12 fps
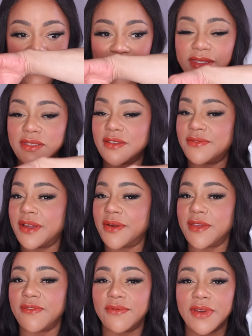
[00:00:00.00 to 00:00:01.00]
This is a
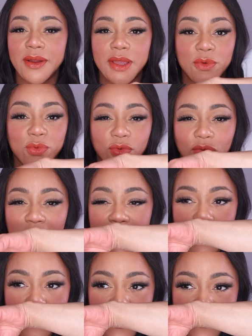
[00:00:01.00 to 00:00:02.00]
very, very
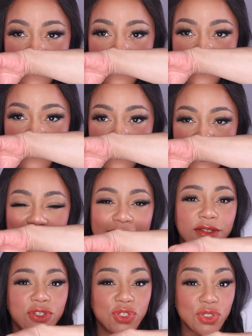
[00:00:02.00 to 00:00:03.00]
ripe
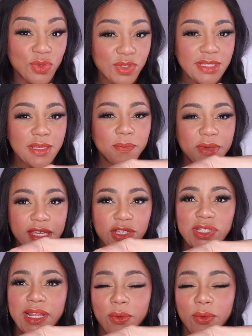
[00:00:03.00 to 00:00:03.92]
and juicy peach.